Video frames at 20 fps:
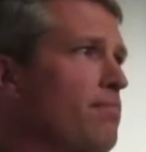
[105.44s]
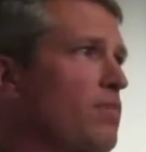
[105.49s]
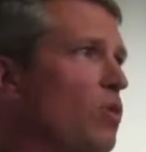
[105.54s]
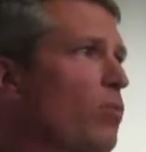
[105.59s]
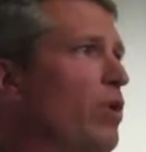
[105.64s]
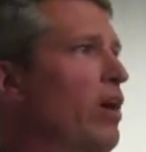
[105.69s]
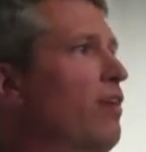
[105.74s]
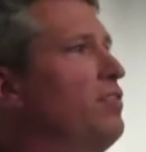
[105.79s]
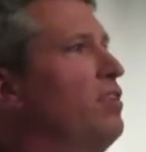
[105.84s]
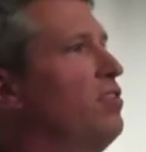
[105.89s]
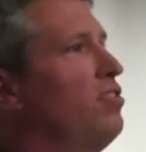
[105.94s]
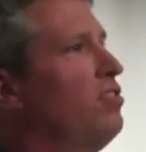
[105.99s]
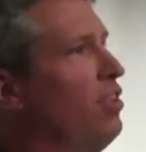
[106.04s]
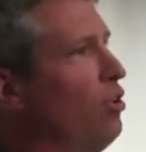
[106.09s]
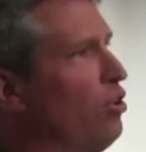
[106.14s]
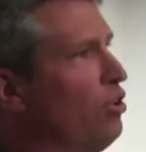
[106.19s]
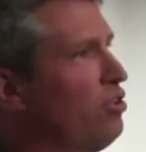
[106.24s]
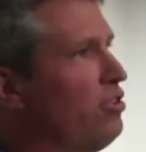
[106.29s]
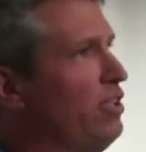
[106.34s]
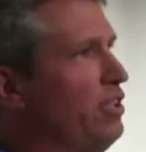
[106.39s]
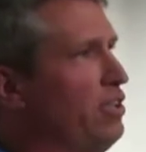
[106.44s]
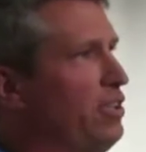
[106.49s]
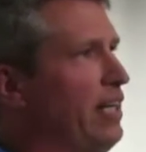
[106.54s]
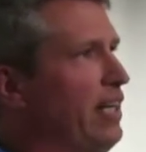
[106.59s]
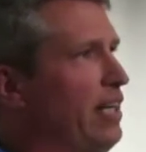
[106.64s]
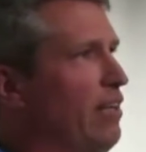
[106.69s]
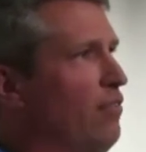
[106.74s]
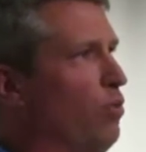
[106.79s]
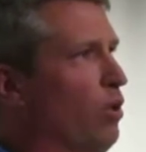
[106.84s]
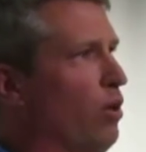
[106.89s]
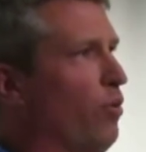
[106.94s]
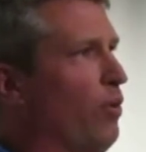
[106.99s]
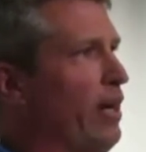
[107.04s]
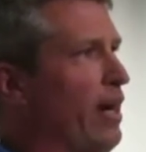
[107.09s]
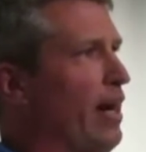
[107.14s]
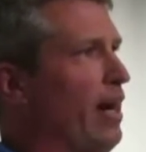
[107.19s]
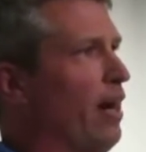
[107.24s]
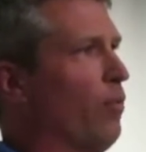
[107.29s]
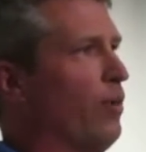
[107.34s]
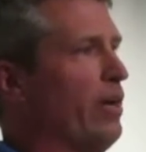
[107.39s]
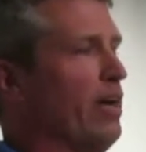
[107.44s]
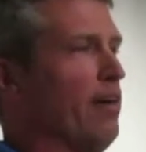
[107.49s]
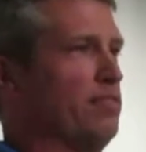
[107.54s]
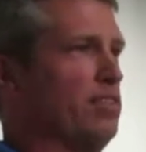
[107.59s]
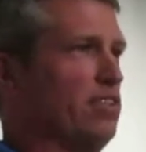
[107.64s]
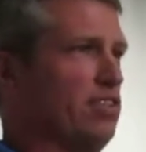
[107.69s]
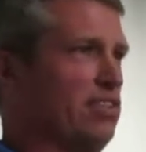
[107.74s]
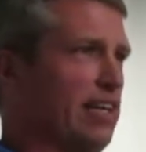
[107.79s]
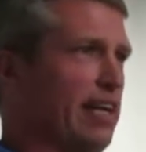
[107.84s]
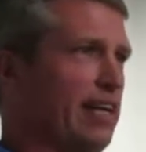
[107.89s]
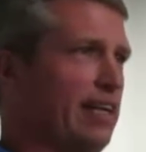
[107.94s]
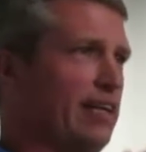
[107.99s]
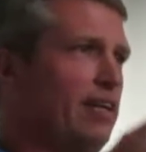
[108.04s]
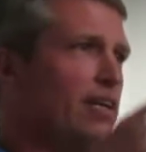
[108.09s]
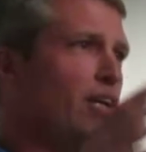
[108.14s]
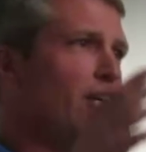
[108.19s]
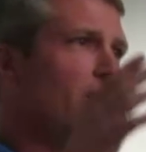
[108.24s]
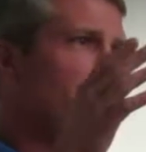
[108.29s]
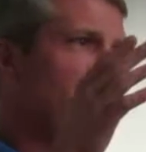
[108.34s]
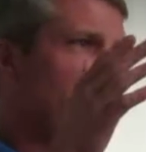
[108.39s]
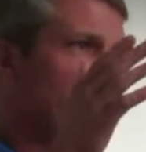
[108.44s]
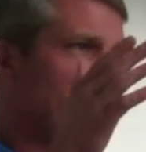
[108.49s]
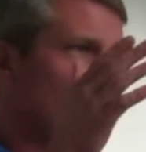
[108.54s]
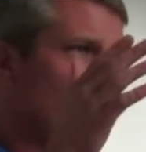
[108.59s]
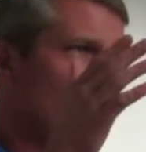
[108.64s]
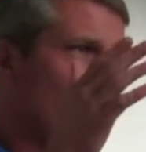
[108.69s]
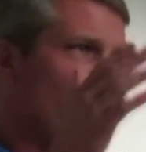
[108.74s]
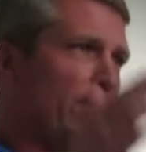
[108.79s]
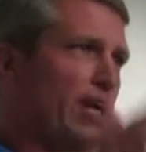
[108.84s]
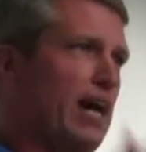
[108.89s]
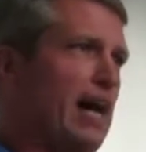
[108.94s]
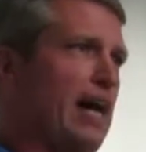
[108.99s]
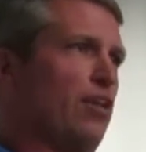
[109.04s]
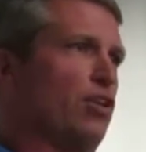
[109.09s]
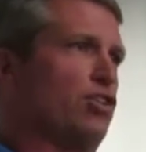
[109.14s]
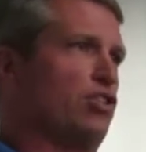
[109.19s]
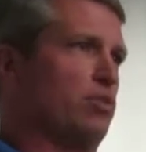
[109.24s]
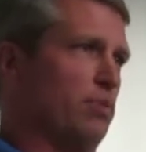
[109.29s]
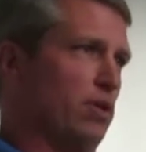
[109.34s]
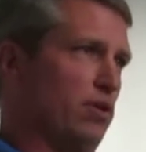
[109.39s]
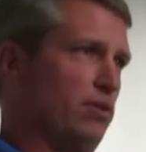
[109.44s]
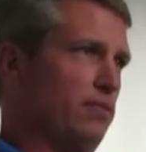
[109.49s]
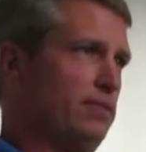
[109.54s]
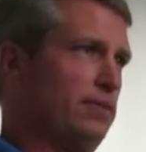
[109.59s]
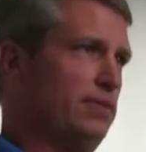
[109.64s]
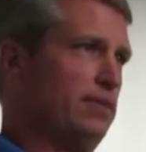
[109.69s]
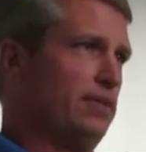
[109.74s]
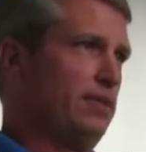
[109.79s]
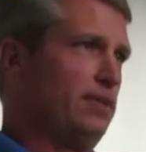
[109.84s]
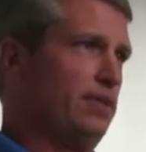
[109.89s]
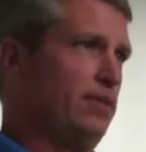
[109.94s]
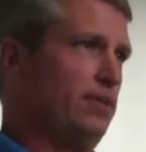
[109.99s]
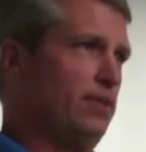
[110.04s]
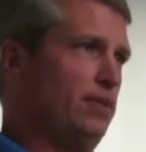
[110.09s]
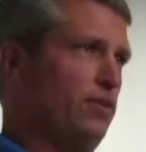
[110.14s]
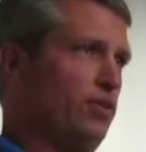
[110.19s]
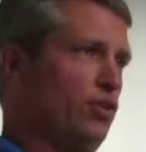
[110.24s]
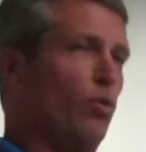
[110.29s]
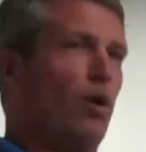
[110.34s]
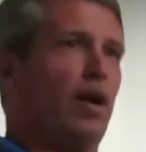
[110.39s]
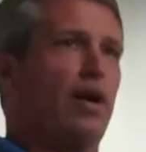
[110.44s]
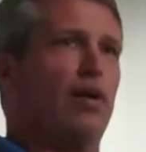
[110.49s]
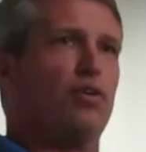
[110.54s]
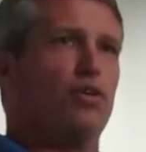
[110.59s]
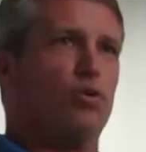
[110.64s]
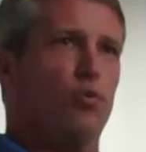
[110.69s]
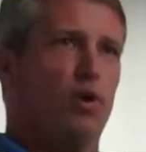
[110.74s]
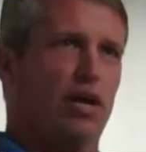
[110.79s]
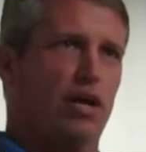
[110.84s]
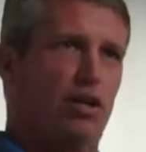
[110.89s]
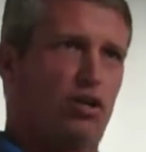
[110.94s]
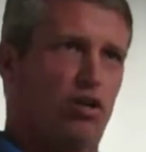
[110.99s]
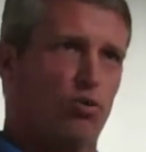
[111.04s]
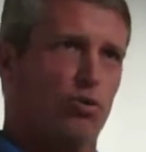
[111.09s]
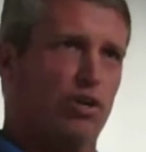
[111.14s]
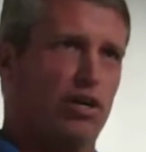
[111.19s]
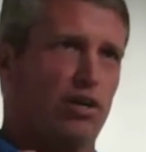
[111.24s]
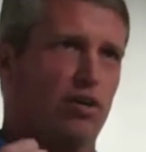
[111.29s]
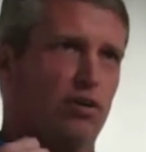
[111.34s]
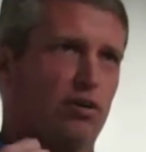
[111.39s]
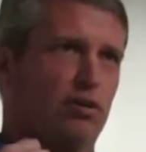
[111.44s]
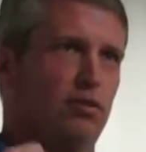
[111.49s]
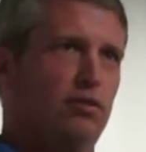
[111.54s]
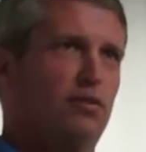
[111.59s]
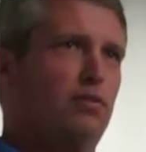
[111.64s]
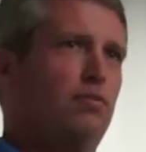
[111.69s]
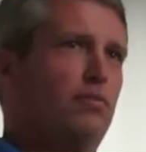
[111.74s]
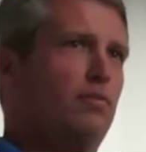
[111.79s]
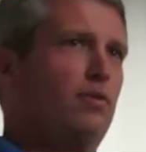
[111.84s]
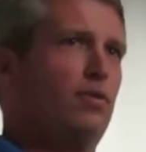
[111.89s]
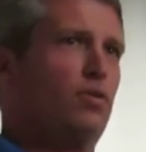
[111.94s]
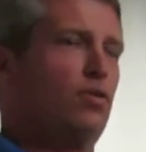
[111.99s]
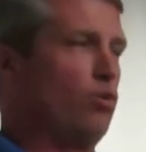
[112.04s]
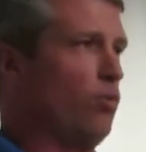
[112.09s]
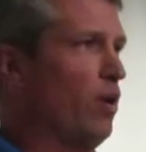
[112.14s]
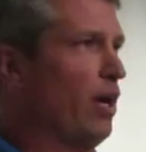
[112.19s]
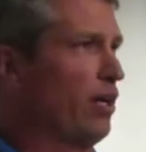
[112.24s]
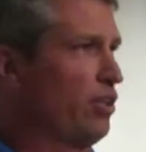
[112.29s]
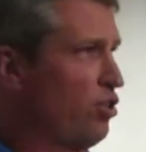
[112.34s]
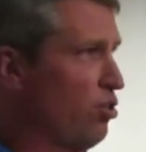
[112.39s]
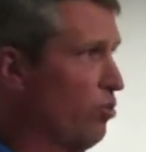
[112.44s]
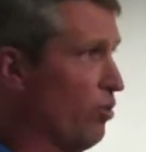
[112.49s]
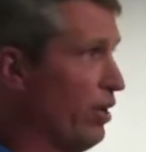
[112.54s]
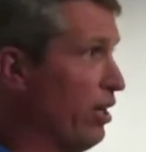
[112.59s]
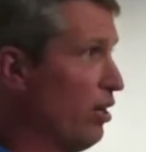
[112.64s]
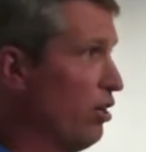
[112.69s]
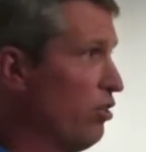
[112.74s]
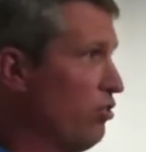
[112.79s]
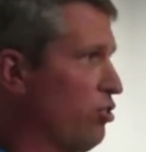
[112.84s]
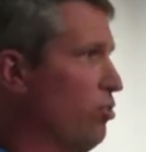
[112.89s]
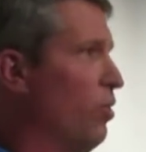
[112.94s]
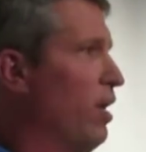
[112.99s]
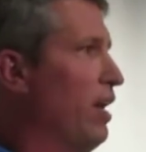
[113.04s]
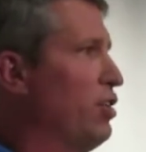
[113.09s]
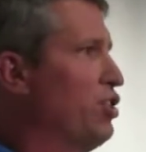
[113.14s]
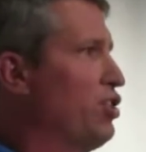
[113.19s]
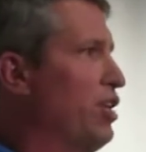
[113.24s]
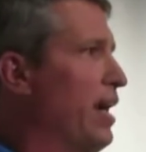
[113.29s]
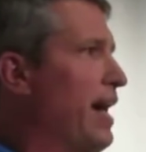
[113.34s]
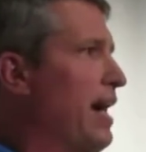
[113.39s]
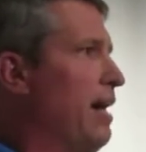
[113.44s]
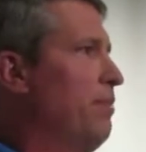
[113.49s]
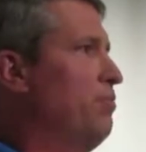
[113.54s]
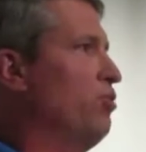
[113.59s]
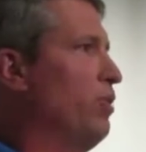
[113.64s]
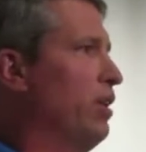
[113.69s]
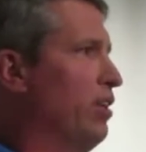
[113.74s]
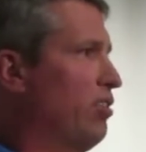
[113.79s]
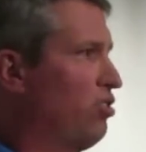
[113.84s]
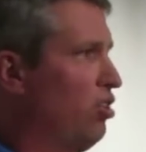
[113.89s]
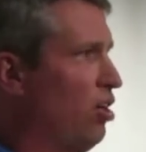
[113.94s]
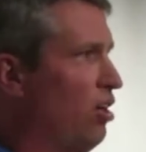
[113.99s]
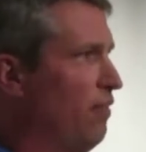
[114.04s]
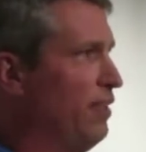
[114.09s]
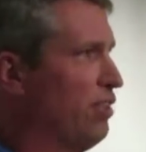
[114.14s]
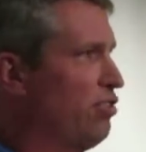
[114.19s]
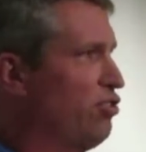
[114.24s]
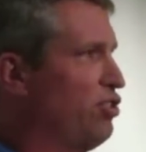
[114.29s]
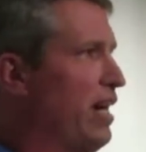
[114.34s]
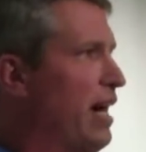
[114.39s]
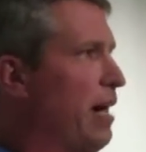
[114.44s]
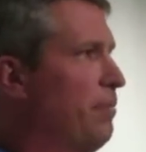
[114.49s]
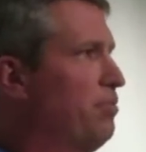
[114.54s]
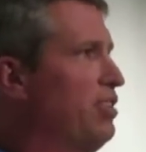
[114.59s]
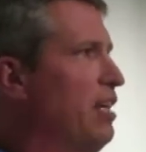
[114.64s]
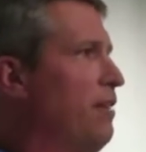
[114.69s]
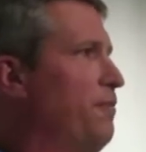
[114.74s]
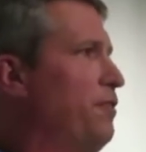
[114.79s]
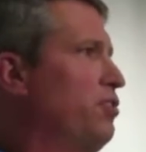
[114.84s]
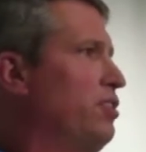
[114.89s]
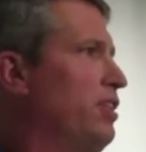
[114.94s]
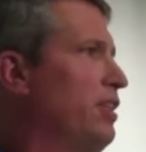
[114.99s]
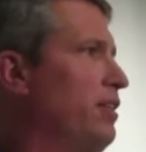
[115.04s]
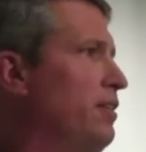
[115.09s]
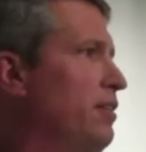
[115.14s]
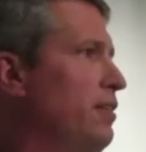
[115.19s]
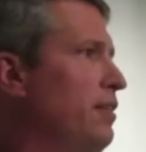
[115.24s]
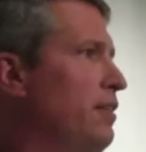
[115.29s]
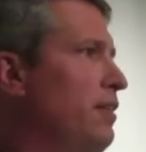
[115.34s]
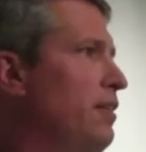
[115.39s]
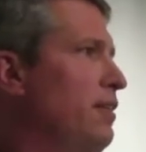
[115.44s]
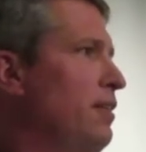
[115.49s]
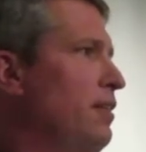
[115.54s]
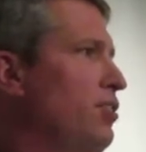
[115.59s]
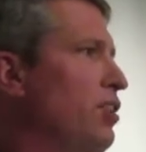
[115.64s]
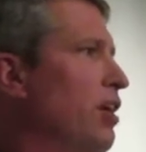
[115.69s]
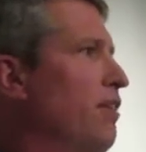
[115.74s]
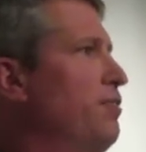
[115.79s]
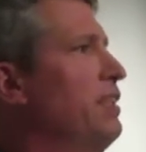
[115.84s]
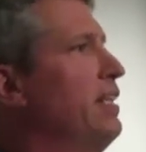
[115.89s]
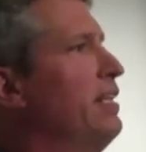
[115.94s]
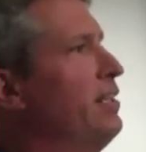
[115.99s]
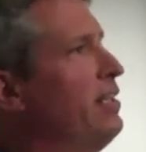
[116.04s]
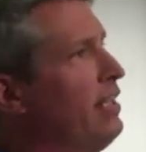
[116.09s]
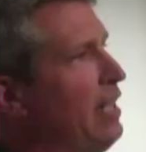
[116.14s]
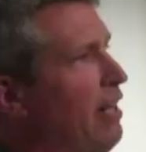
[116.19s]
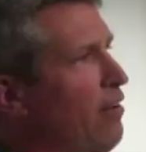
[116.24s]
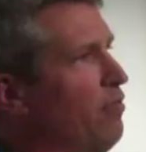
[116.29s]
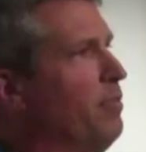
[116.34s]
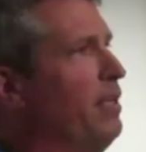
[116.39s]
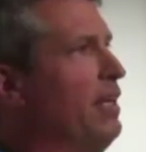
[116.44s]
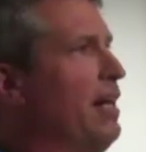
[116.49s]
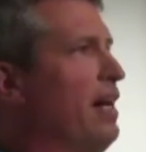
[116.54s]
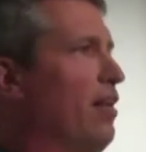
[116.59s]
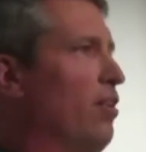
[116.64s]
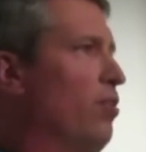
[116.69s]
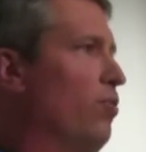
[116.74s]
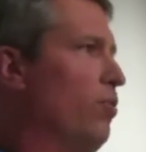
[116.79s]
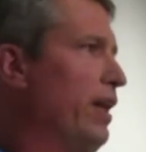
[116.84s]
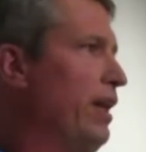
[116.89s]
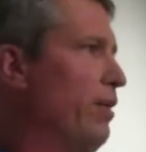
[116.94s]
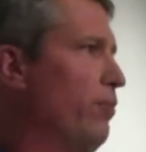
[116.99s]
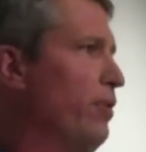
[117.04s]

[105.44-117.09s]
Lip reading: We have to seriously think of where we are. We have to send people who are knowledgeable. You want a career? You want careers? You want jobs? You want to solve this jobs deficit? You have to get the government out of the way.